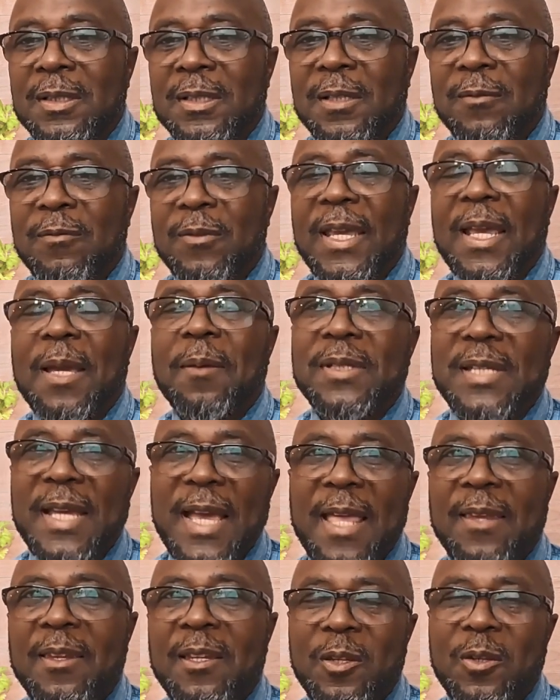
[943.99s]
If we have
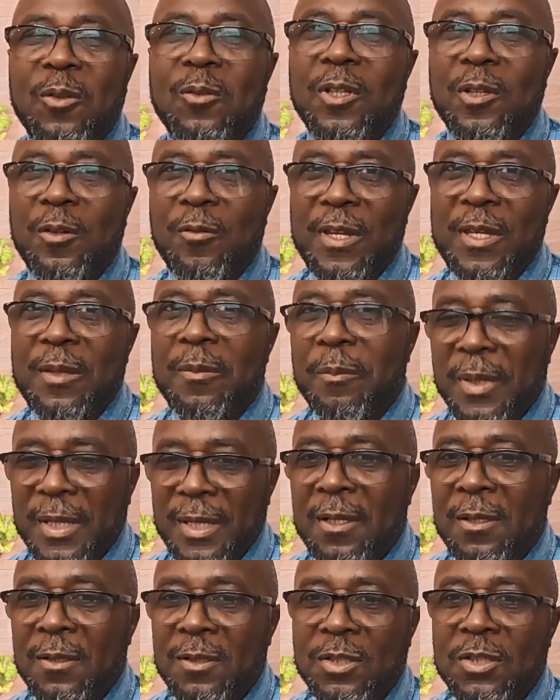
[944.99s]
time to do the green
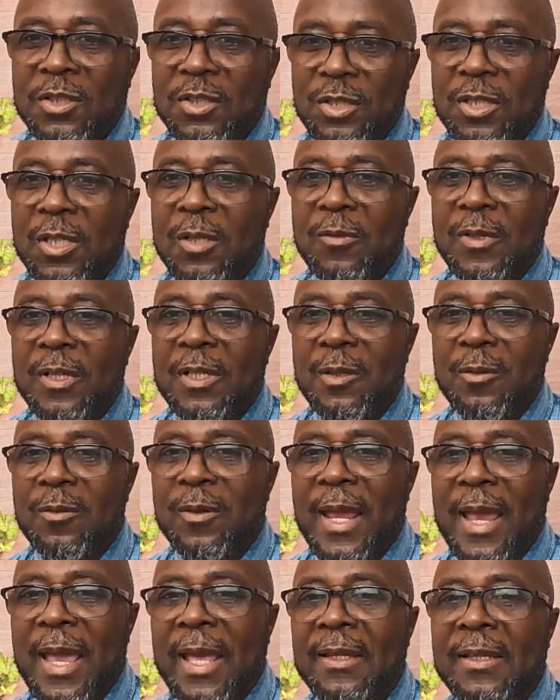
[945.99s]
beans this year, we'll do
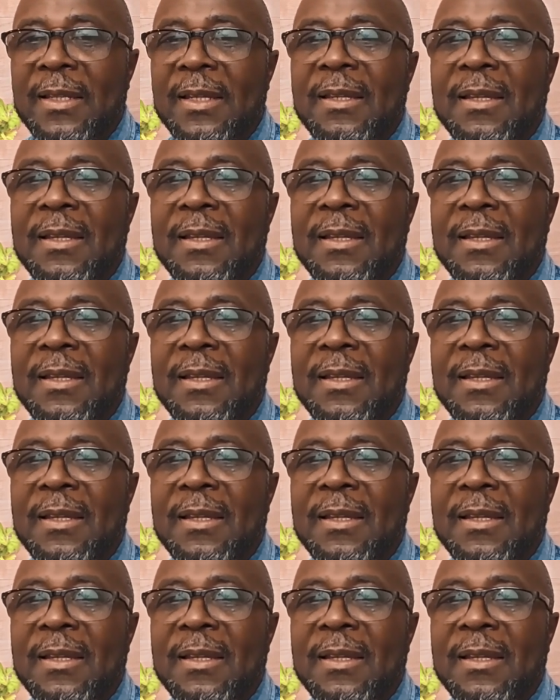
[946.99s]
that.